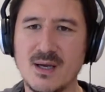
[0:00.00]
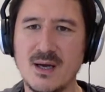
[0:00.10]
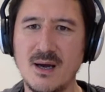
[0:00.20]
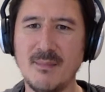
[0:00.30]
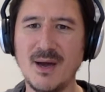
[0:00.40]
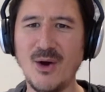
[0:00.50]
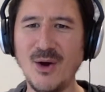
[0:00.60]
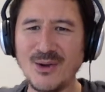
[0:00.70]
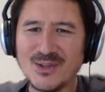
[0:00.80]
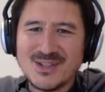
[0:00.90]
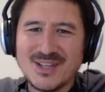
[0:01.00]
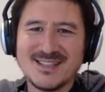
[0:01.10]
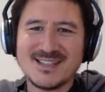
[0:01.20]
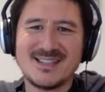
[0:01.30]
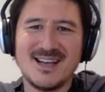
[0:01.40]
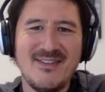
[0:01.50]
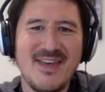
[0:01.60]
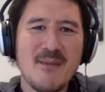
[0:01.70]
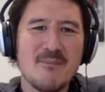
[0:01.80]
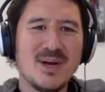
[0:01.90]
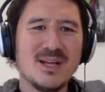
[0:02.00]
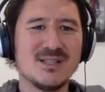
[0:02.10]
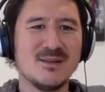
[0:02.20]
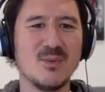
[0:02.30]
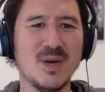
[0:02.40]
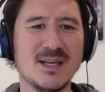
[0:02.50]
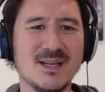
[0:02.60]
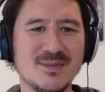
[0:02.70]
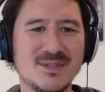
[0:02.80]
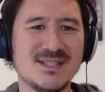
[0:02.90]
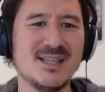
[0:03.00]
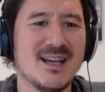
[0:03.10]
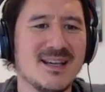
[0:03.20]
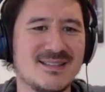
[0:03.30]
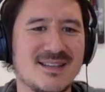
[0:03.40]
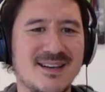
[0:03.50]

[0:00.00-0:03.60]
and all those things are there present when it comes to sex,